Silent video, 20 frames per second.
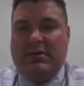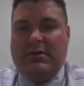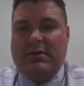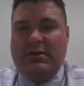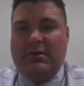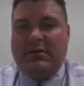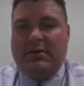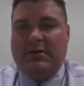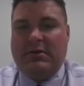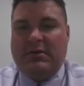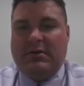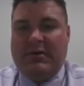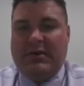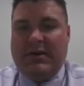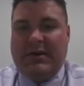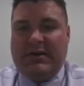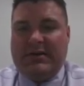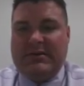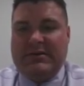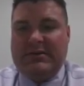all over
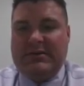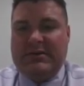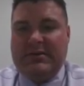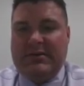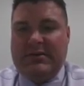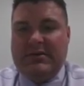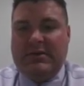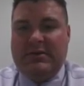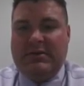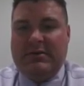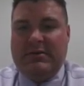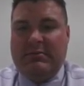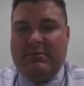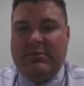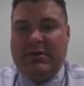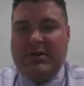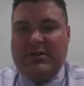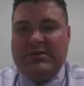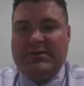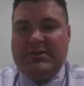x
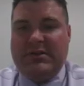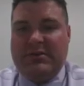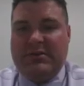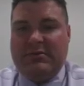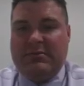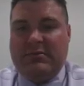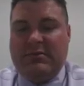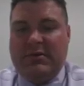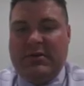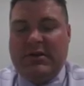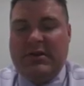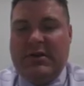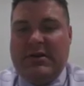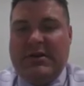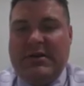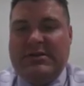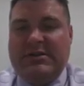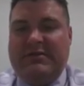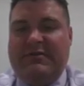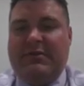plus 2.
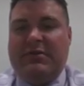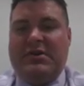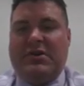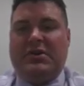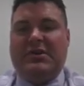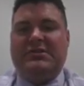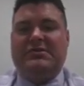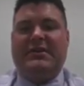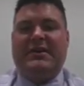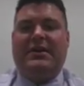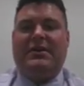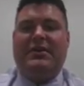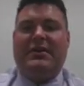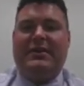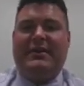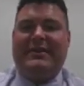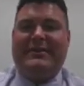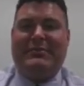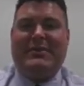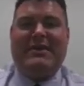So if you notice right here,
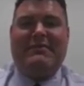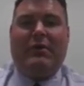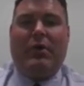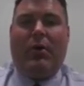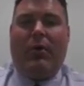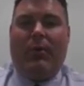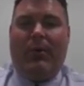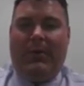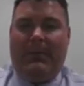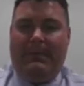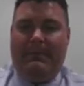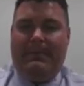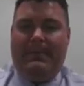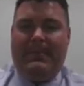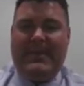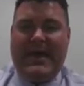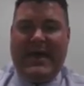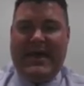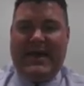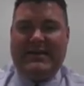we have a hole
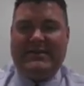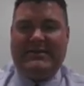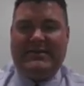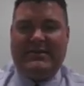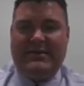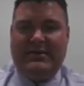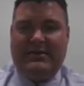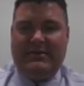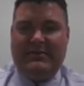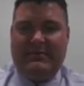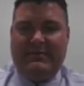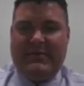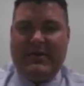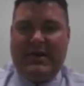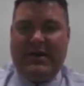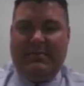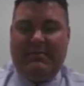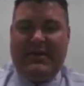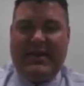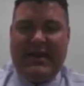at
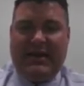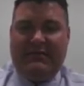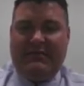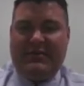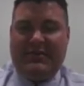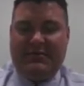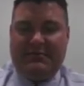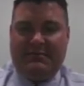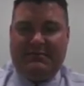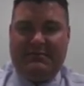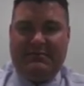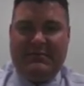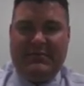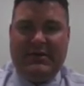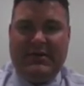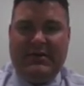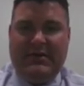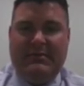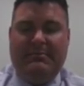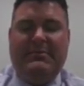negative 2.
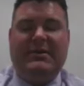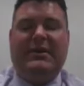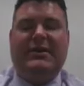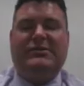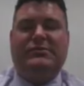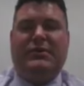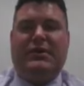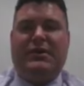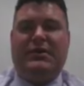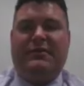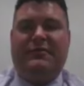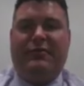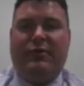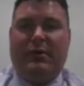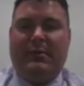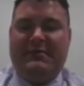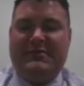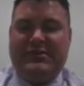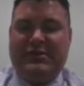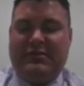Because we're in the
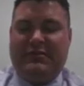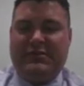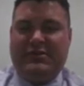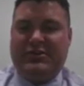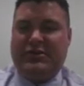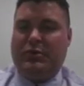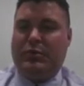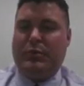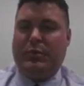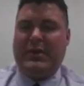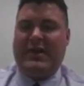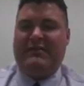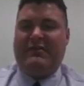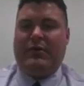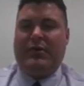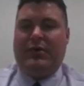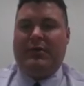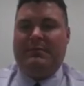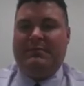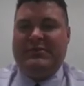form of 0 over 0, we have
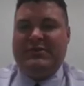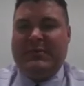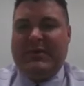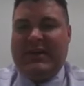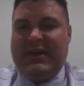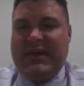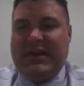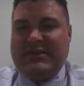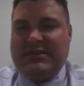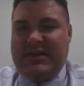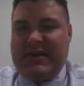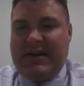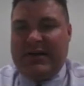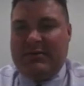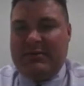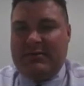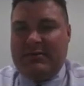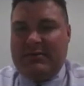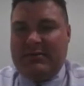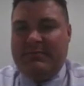a hole. So we can cancel that
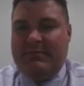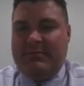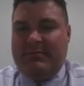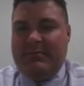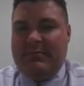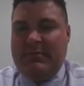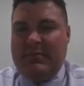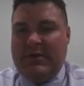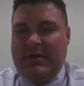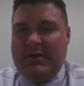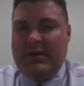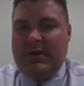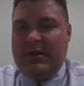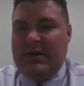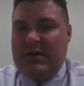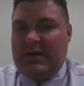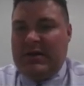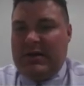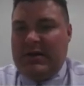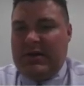out.
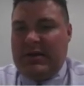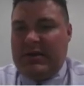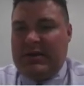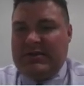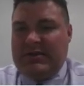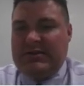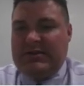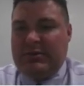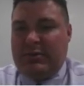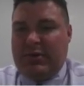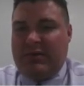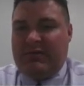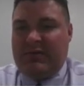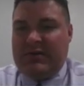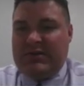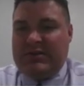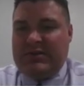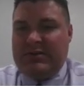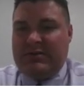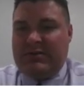And this is
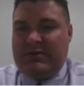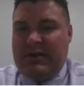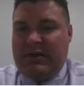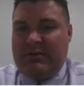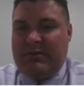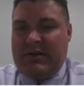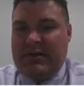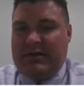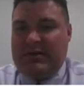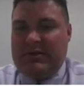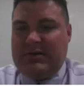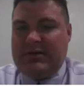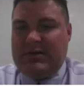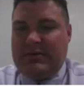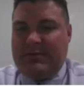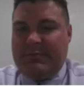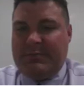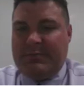equivalent to the limit